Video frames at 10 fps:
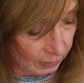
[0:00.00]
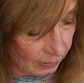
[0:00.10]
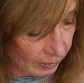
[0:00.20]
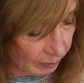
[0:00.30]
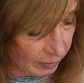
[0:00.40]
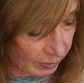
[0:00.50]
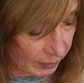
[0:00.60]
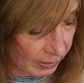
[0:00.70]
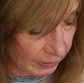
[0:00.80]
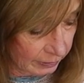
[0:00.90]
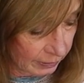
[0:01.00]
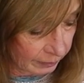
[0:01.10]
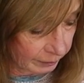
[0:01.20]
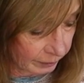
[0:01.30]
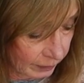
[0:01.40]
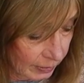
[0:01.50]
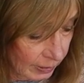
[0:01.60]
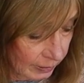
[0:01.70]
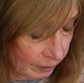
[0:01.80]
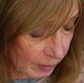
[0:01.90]
and I'm going to make, look at,
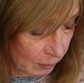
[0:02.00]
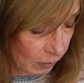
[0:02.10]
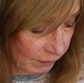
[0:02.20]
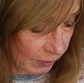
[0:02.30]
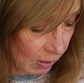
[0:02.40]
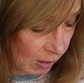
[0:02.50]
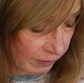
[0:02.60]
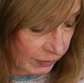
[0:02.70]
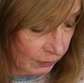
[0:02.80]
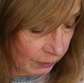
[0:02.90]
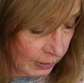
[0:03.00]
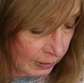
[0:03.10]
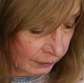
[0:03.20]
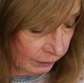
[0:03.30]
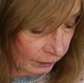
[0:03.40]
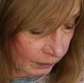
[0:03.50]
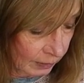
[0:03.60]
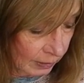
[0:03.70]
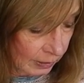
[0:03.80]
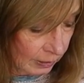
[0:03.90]
a little bit more of an olivey green,
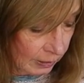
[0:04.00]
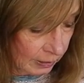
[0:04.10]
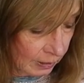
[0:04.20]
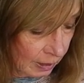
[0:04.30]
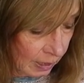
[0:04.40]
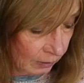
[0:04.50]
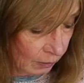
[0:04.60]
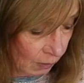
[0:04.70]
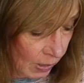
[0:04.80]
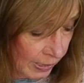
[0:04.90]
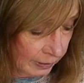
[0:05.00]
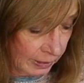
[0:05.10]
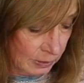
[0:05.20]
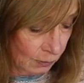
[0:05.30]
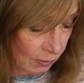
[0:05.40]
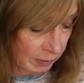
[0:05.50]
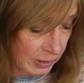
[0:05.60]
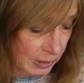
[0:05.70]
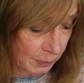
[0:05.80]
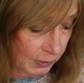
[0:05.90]
not quite as warm
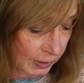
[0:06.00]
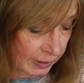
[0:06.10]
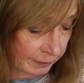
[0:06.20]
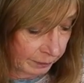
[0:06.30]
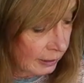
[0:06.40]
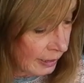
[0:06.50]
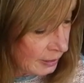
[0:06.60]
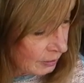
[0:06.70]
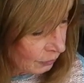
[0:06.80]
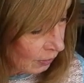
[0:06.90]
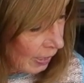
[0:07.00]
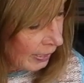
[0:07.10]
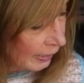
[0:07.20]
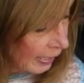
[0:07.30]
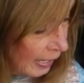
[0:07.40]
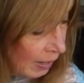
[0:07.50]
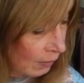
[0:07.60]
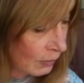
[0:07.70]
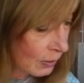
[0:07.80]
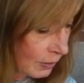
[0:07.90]
and springy. Let's try it
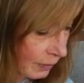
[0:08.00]
out